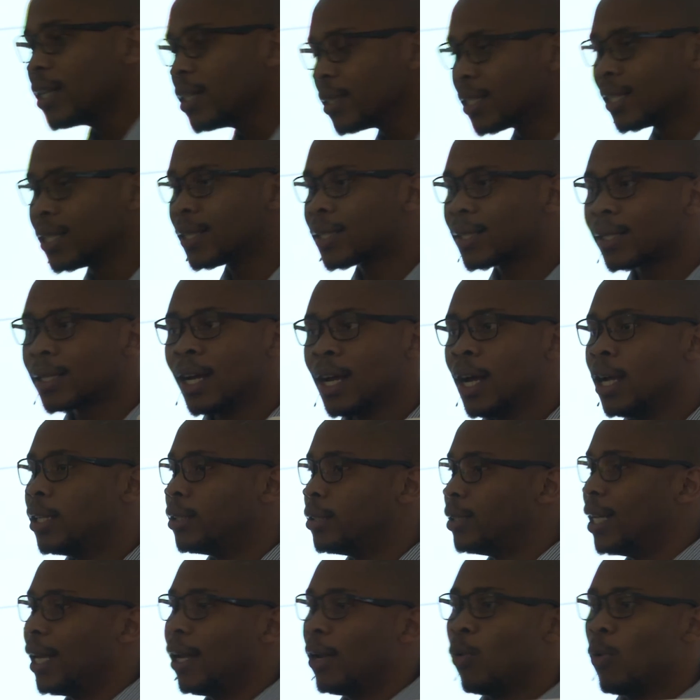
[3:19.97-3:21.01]
just
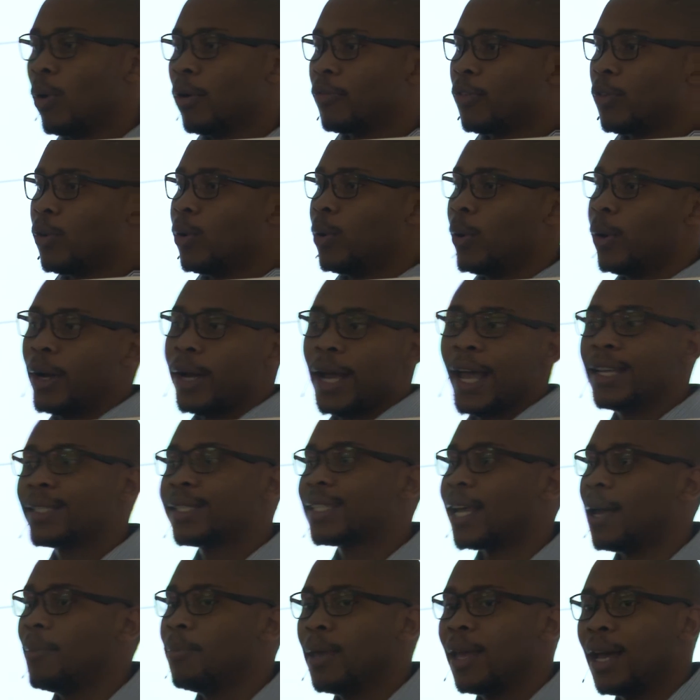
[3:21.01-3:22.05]
dealing with your
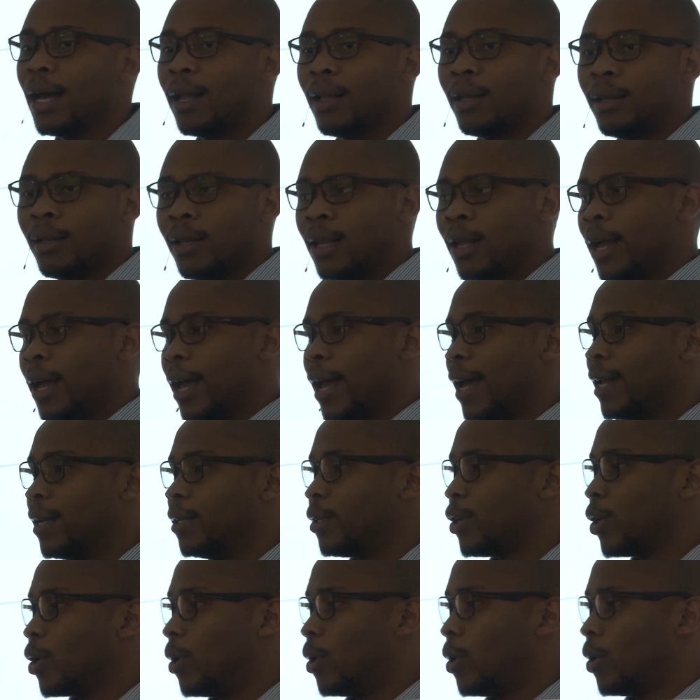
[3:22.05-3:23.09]
HTML and
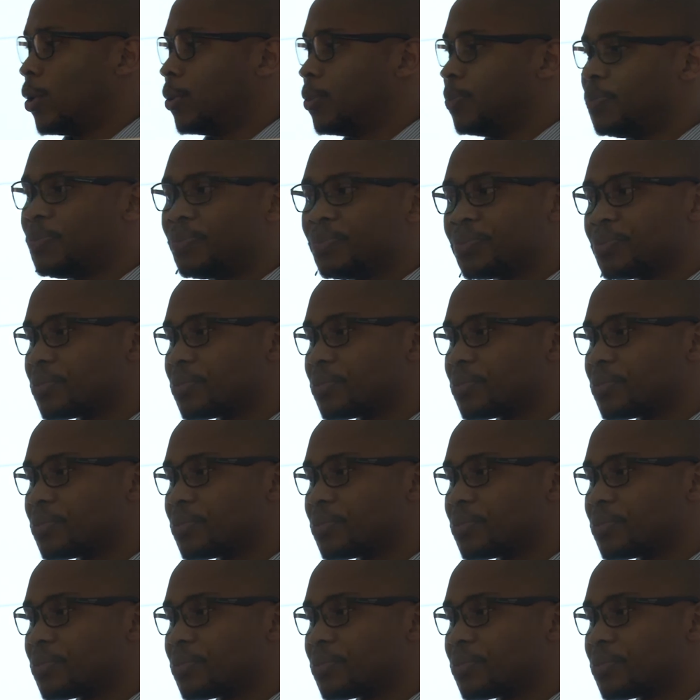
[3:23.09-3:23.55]
your